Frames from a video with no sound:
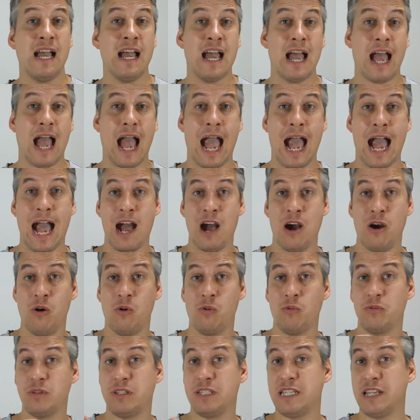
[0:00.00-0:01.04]

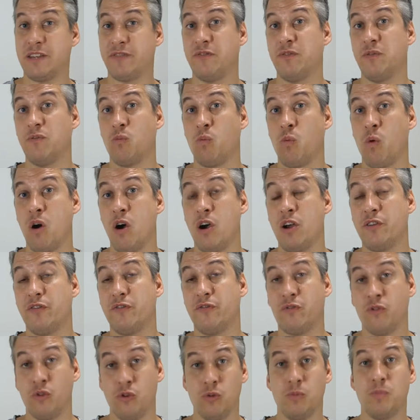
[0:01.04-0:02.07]
how different word
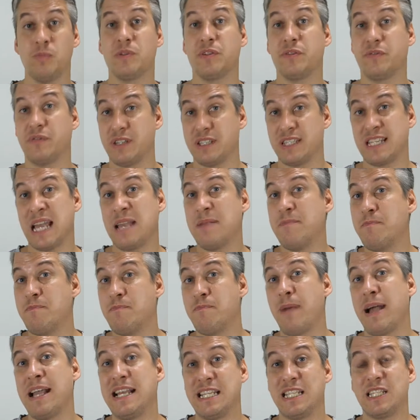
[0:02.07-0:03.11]
forms of the same
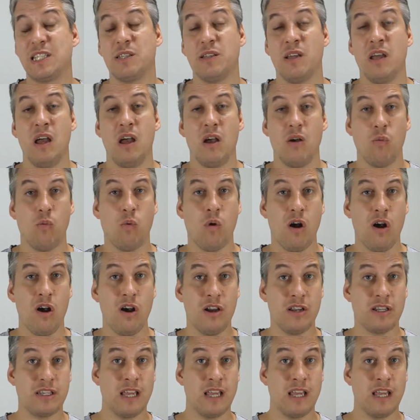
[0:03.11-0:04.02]
base word,